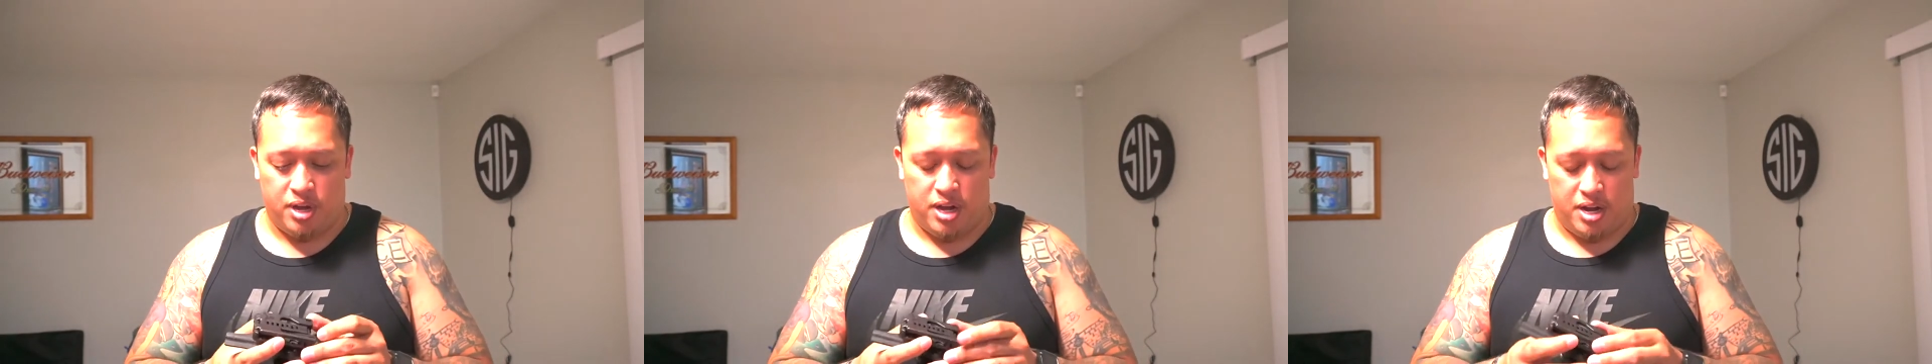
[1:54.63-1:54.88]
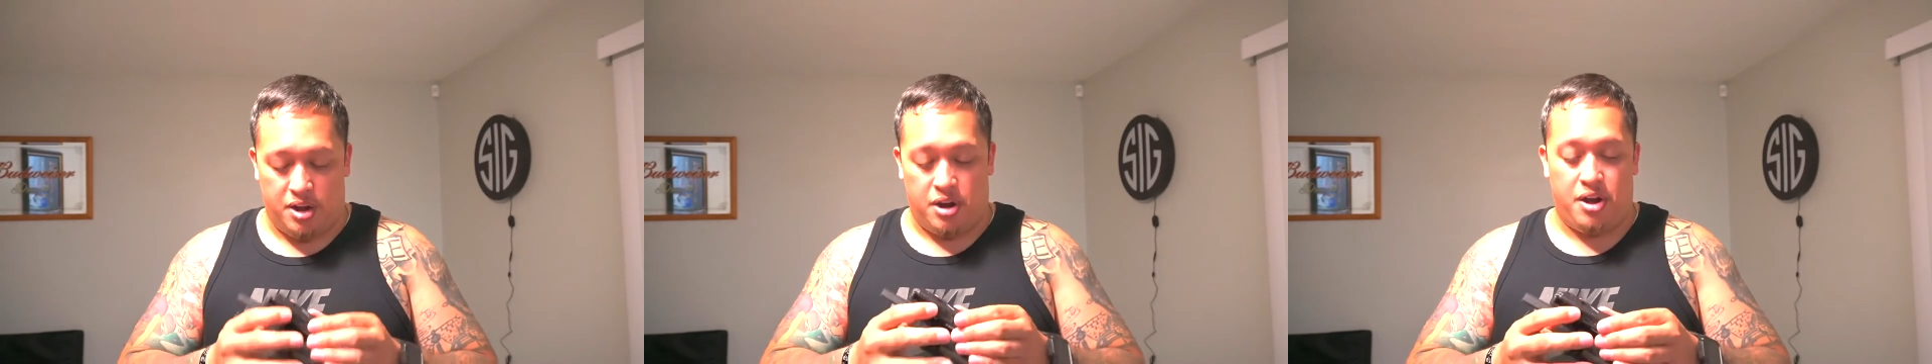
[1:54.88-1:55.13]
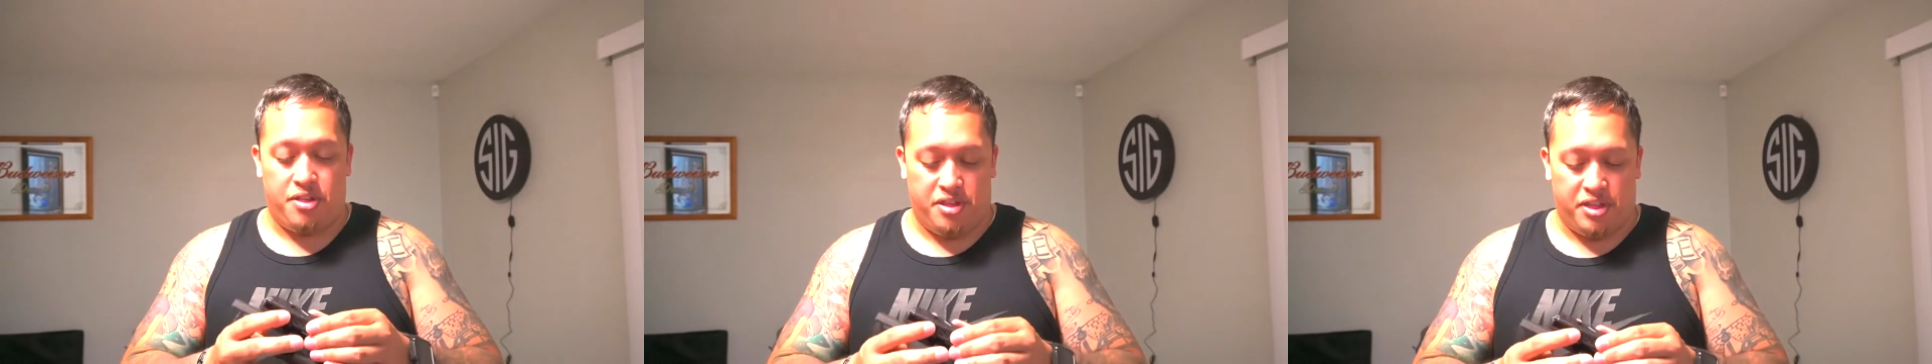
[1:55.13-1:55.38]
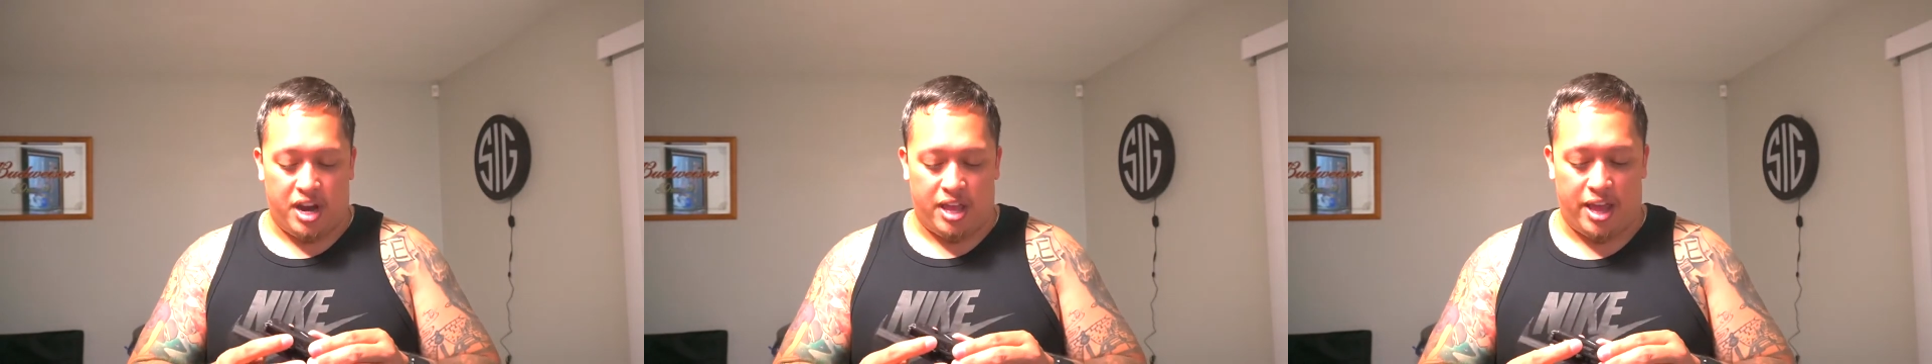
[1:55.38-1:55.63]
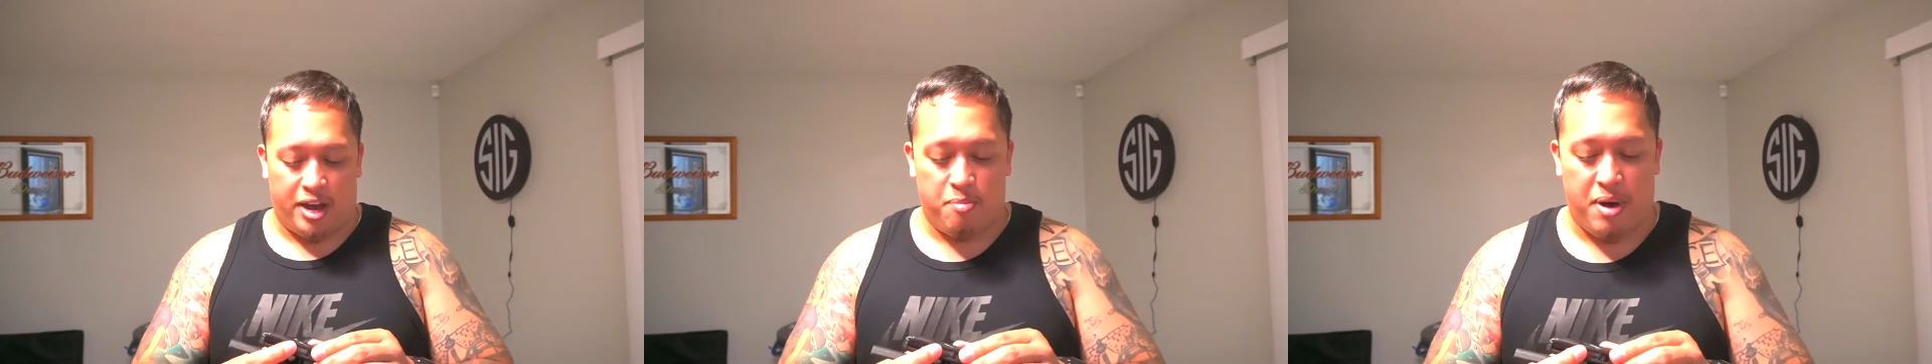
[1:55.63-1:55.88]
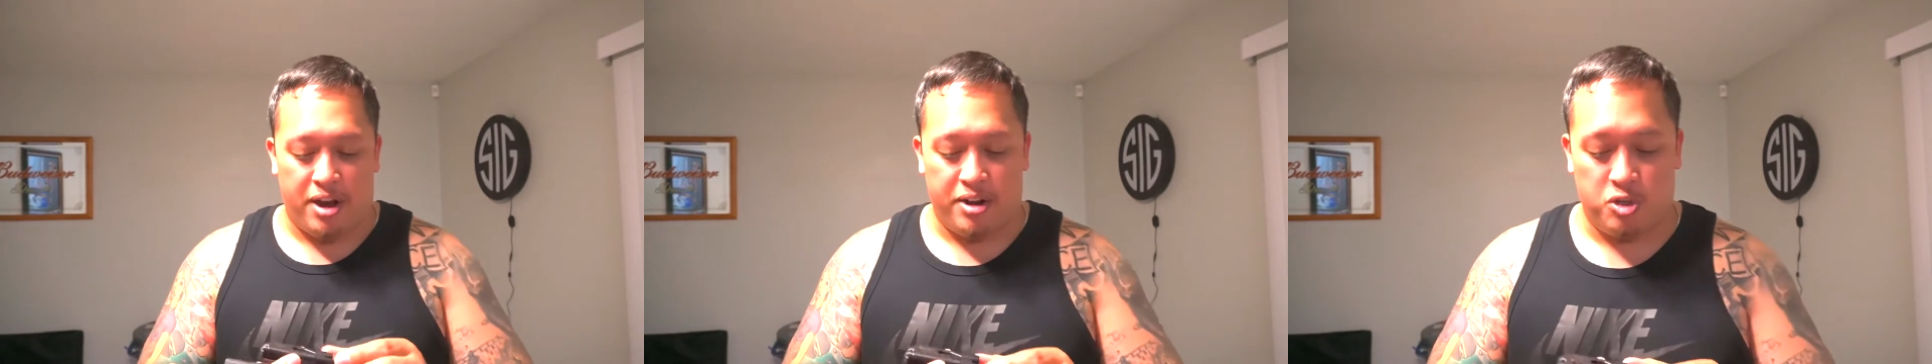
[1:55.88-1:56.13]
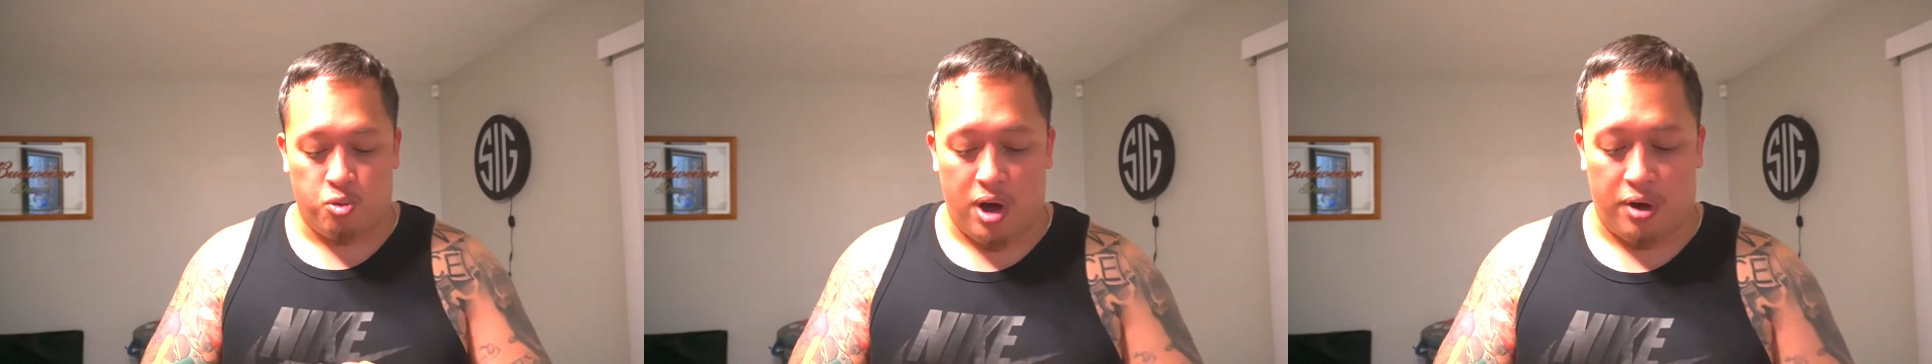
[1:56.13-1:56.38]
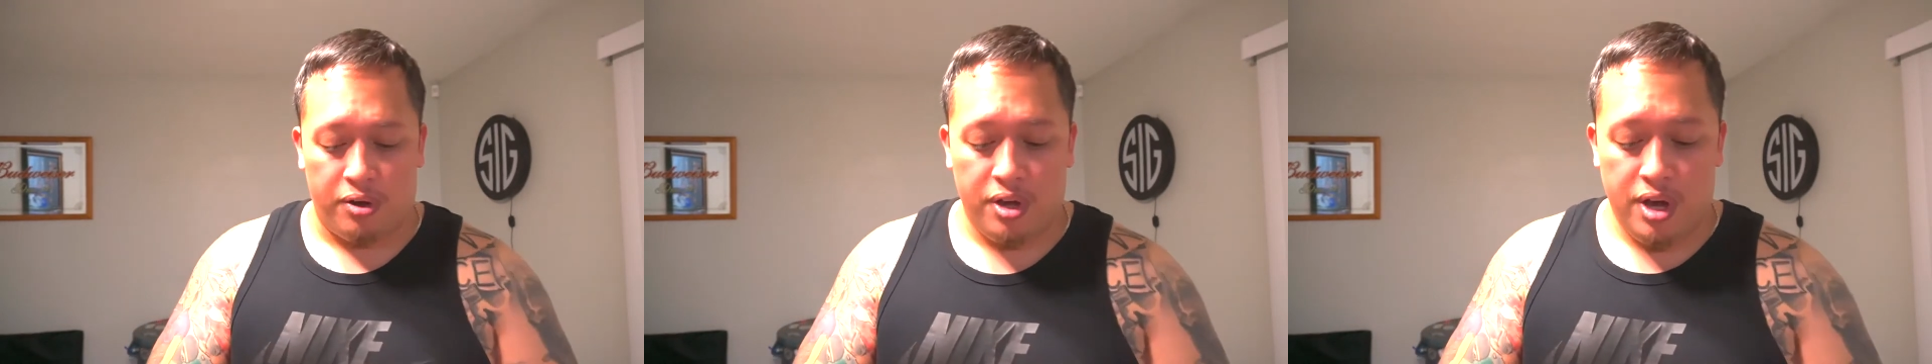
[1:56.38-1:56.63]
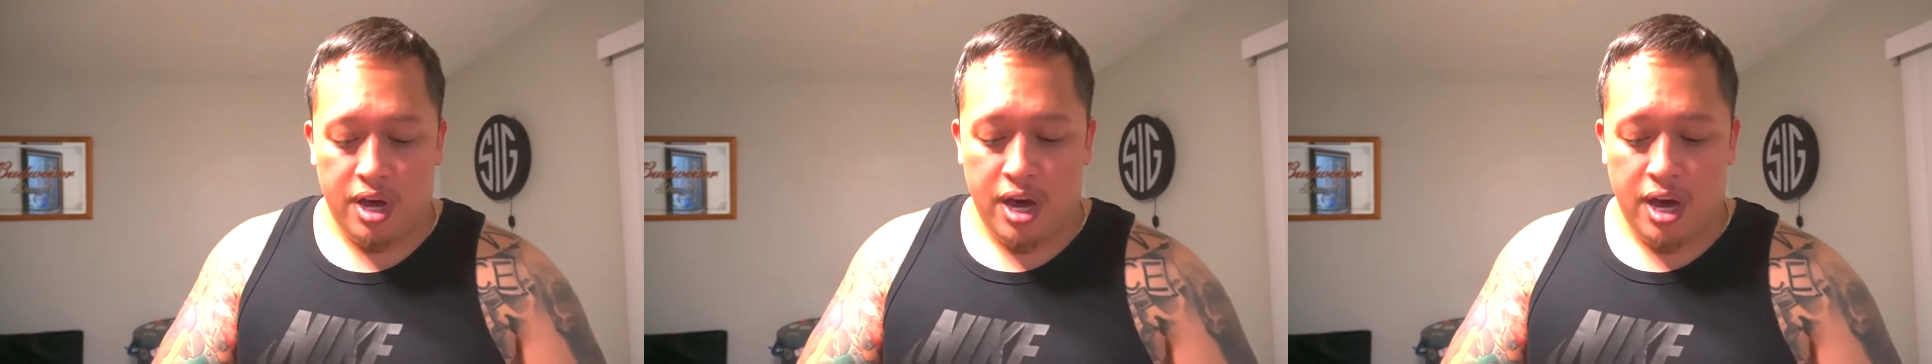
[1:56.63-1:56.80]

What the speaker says: another thing that I like about it as well